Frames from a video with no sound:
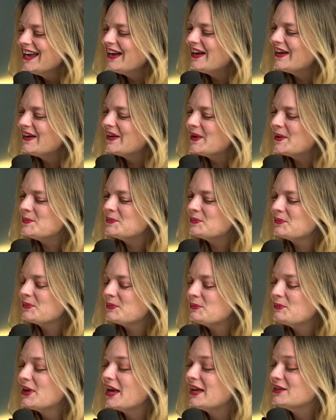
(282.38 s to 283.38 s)

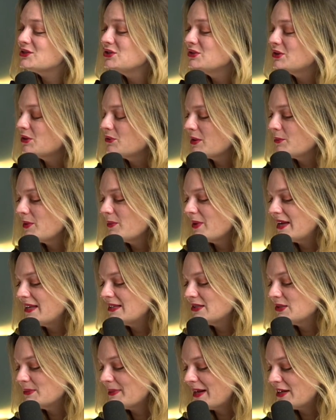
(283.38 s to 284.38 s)
But as you know, then we went
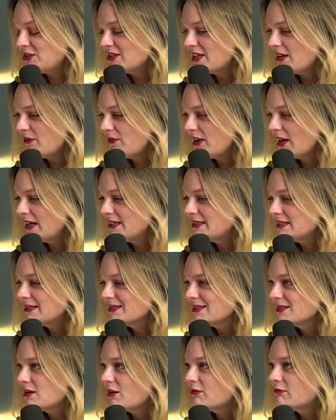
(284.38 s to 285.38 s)
into Imagine If, and I didn't
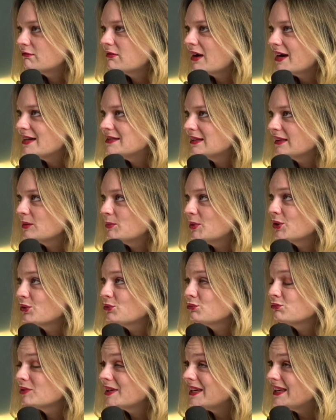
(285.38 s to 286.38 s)
start writing the book
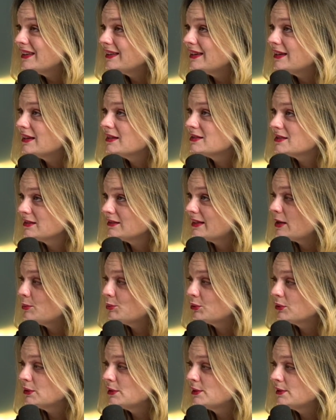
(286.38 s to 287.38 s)
really until
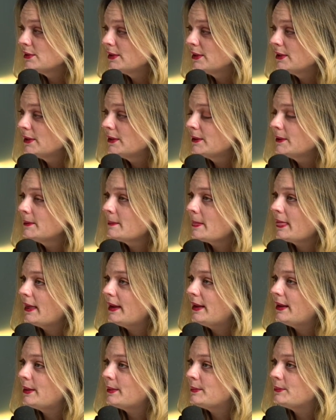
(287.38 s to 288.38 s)
April.
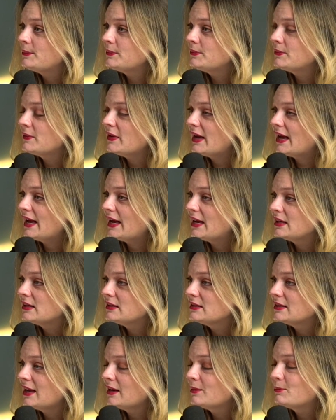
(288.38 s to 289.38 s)

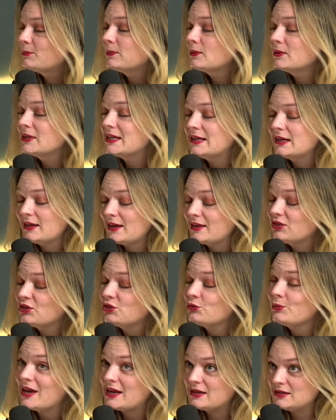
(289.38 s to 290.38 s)
And had a brilliant, I had
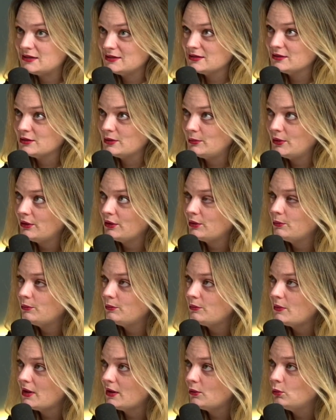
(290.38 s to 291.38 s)
three editors in the book,
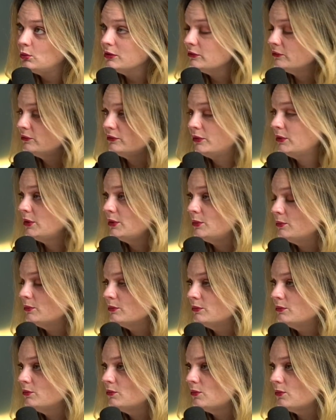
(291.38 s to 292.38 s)
all of
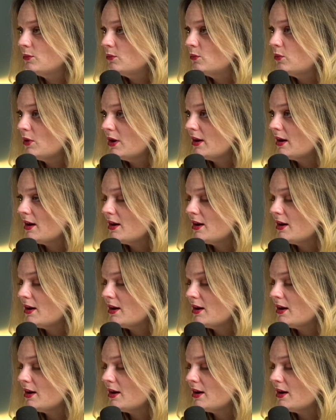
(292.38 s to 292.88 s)
whom were